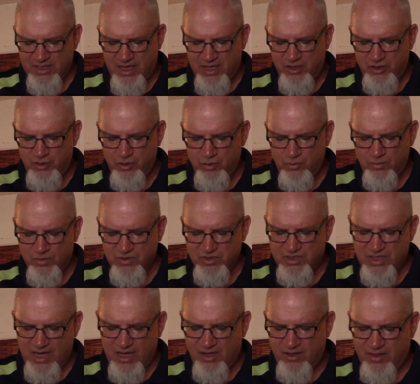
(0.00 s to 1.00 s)
and you will
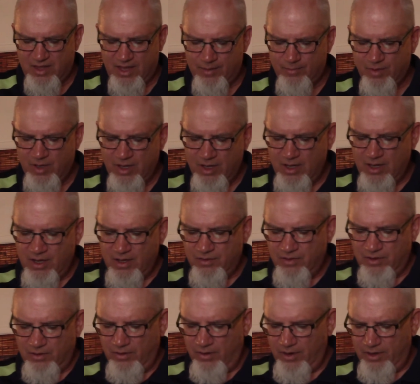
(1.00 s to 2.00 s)
say to them,
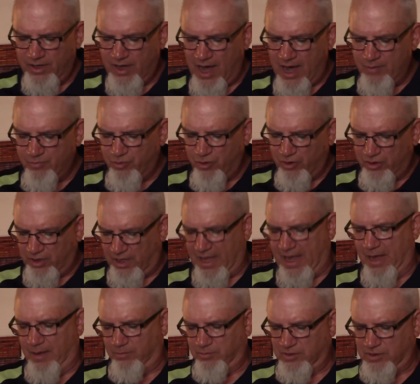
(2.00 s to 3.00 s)
The Lord God
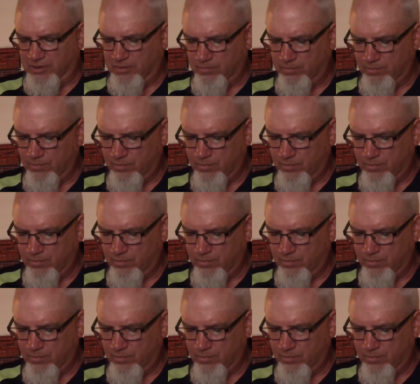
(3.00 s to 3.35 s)
proclaims,